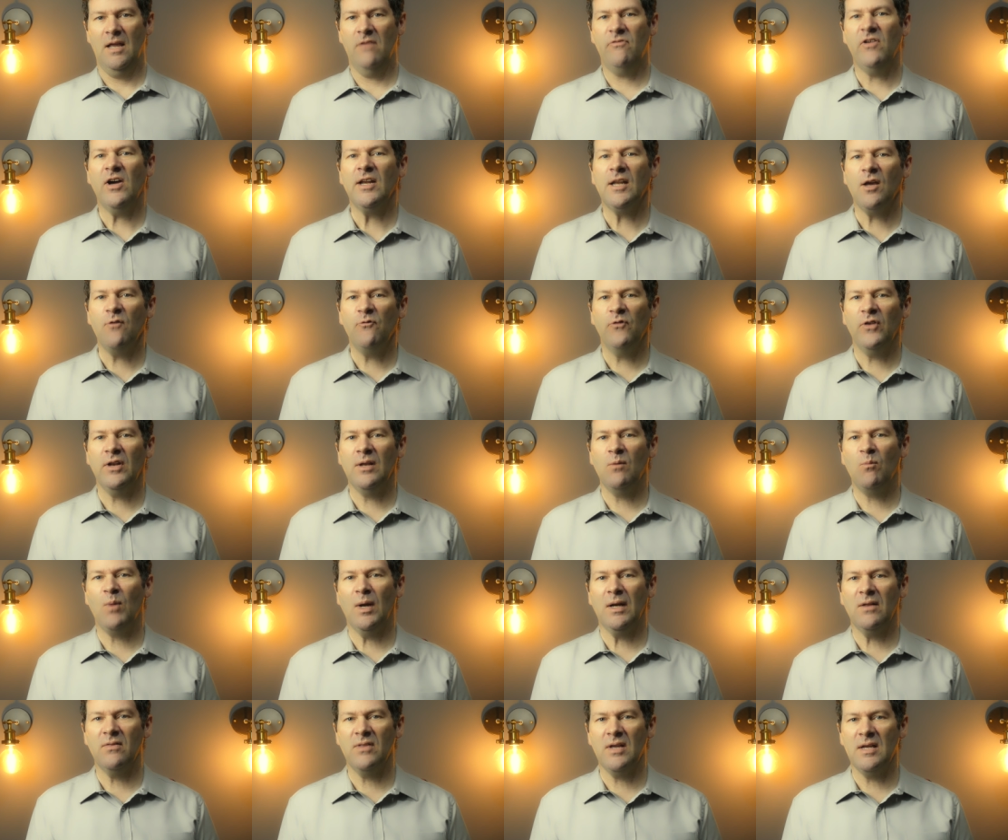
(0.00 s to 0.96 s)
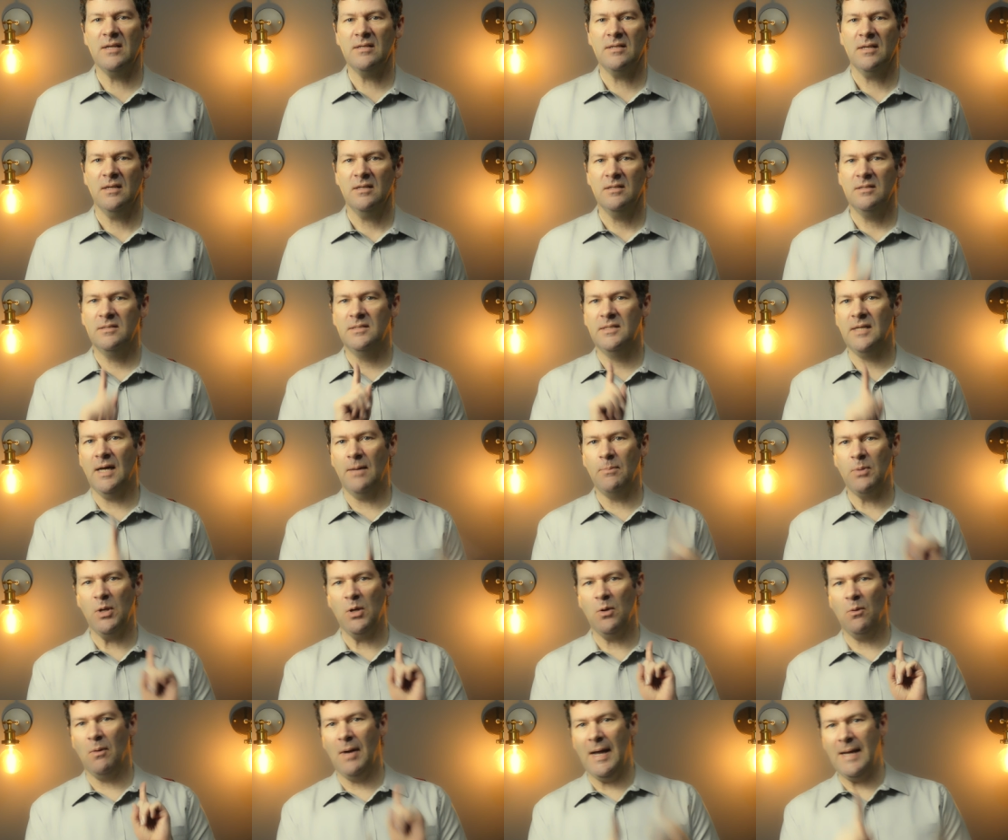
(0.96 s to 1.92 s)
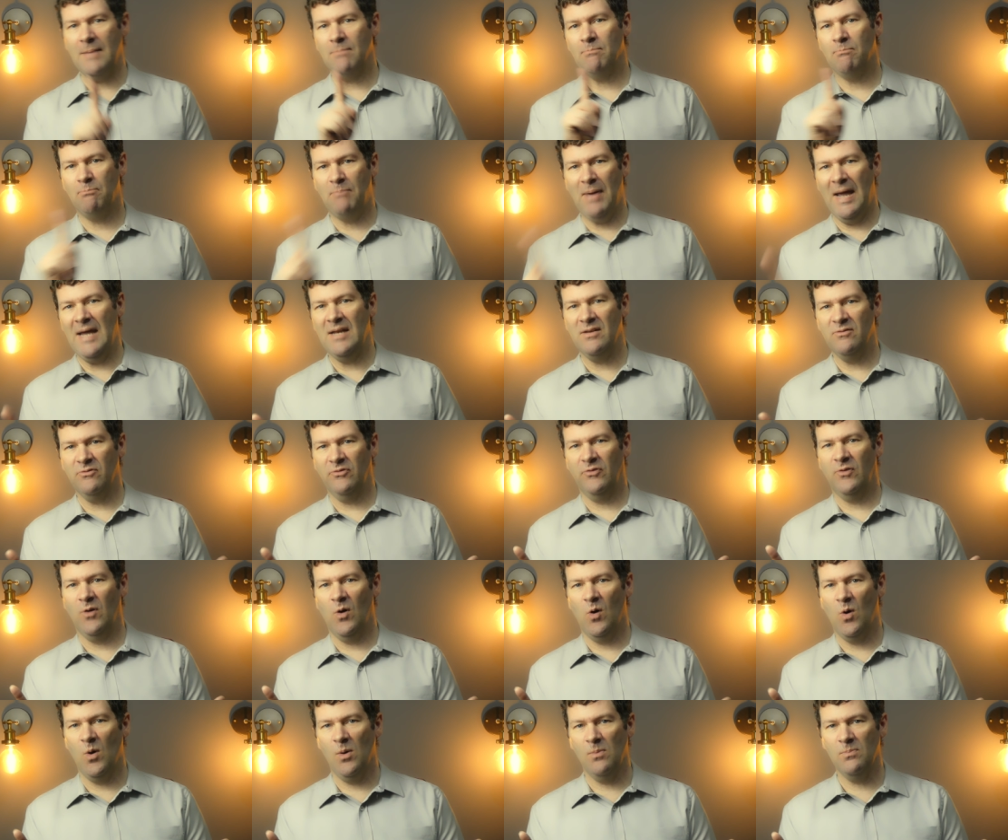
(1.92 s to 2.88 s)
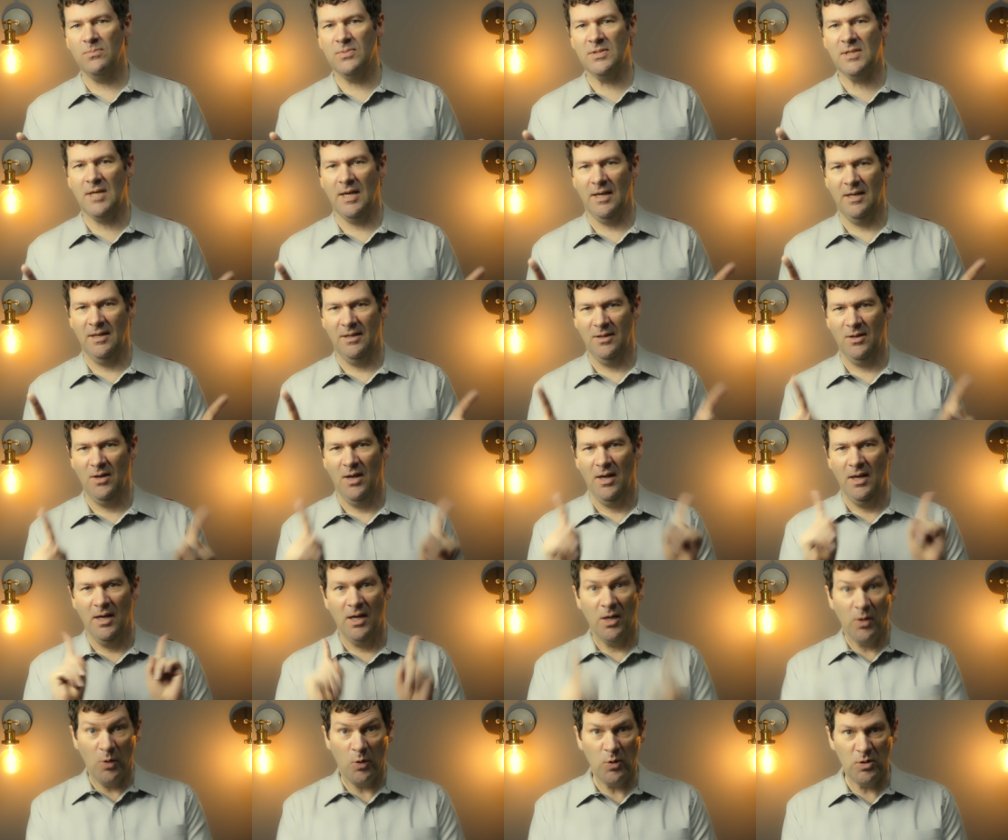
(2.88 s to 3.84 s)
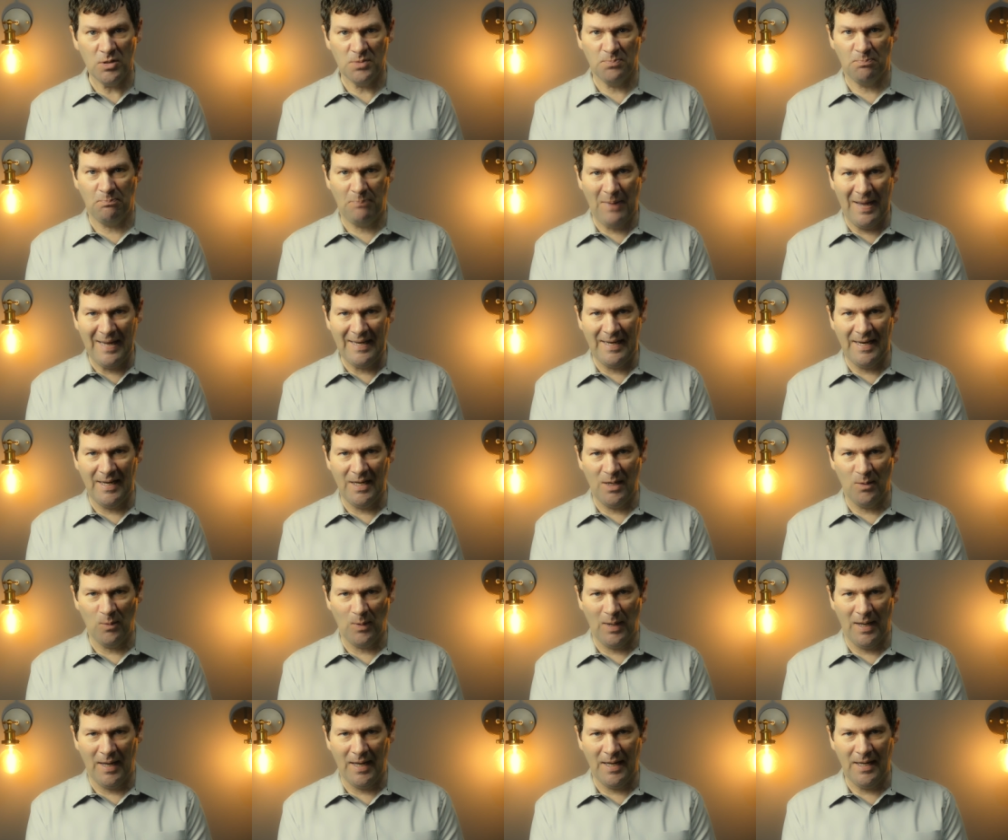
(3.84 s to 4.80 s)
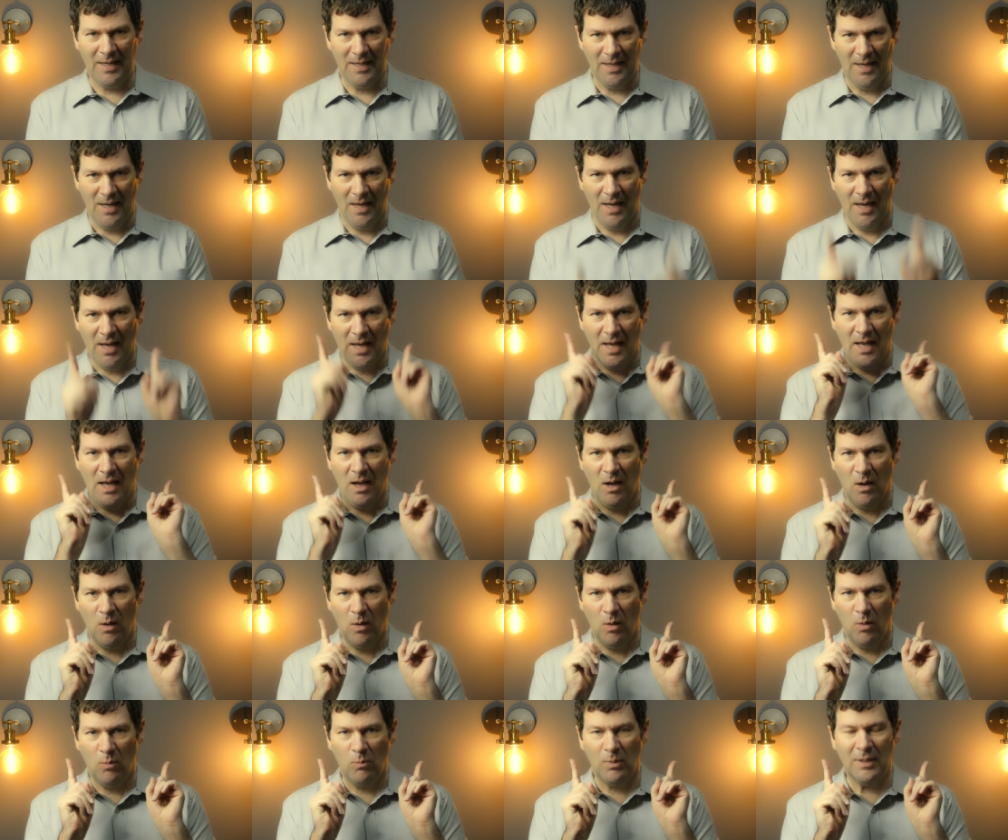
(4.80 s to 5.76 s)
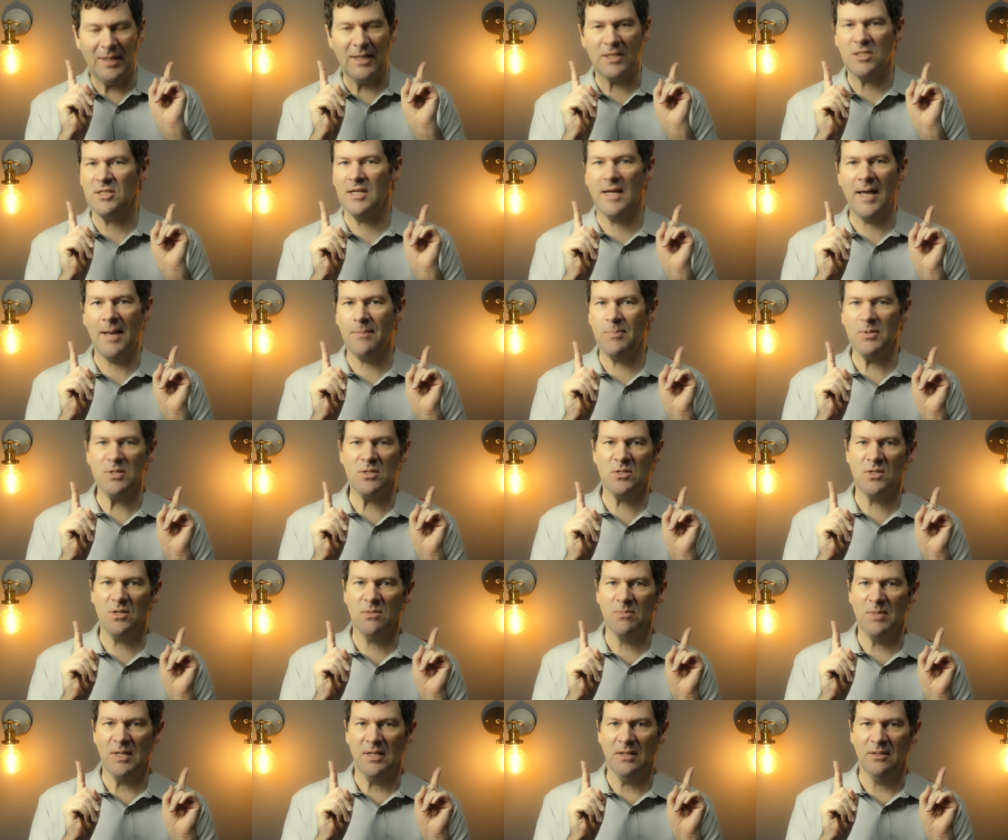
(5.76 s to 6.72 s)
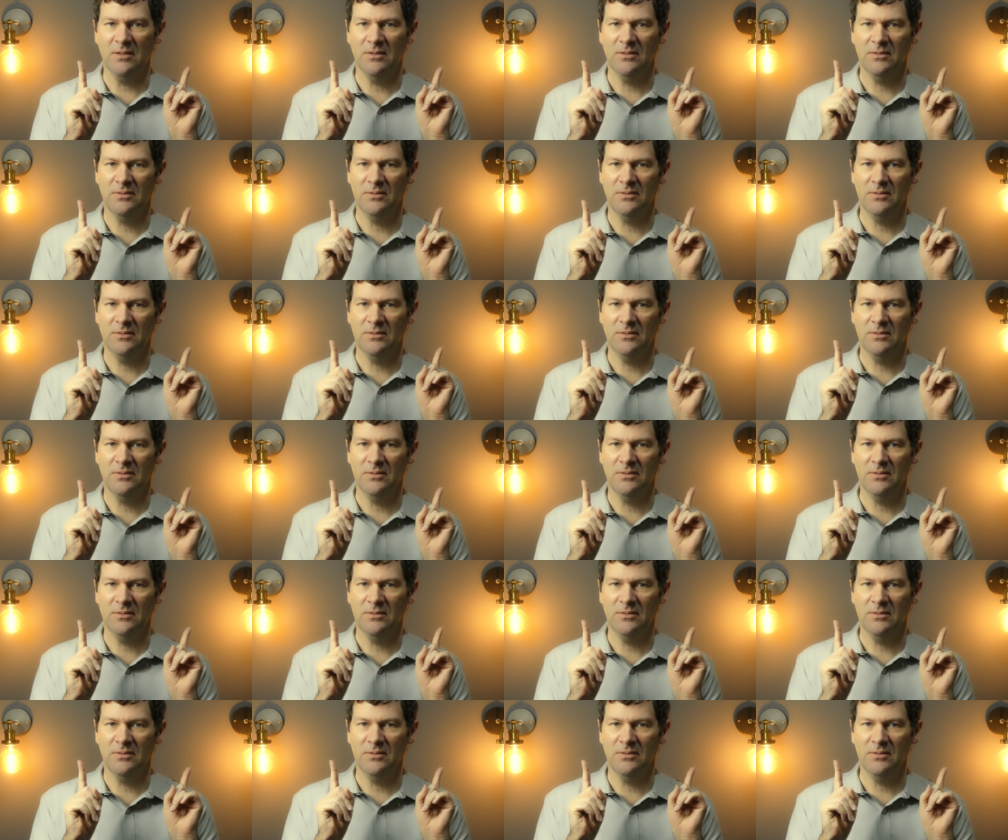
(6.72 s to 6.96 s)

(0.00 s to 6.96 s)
If I don't fill in one of these W8 BEN forms, who's Ben anyway, what actually happens to me?